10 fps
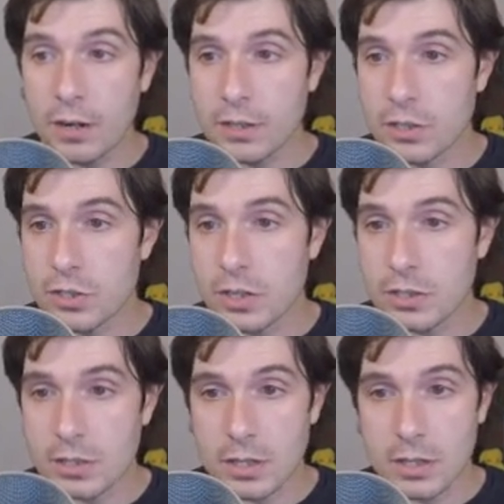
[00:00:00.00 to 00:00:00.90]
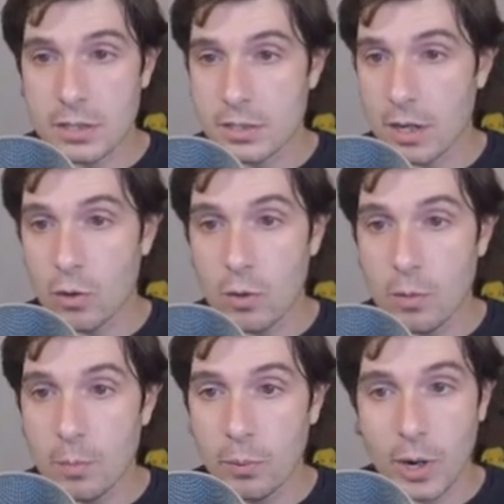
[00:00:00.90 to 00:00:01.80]
it's just a
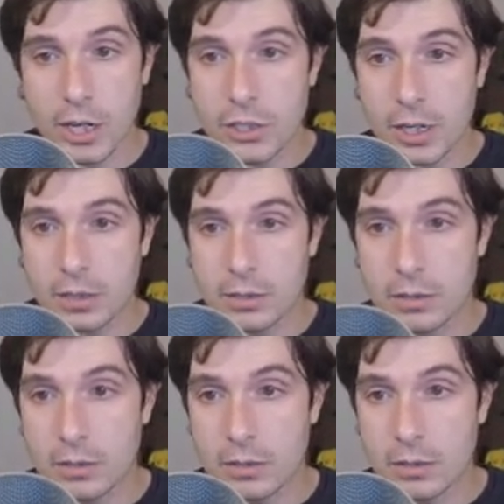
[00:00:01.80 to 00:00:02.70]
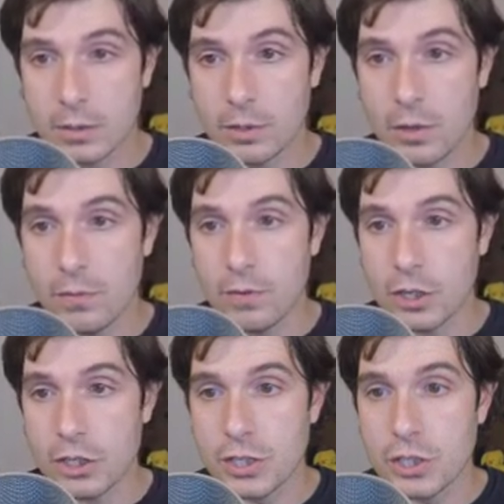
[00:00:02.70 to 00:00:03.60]
single project. There we go,
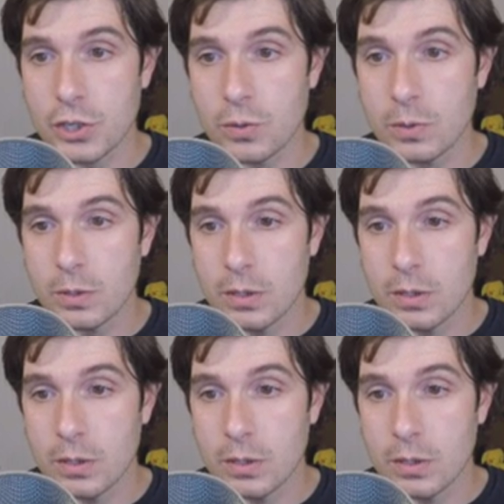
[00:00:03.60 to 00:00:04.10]
function two.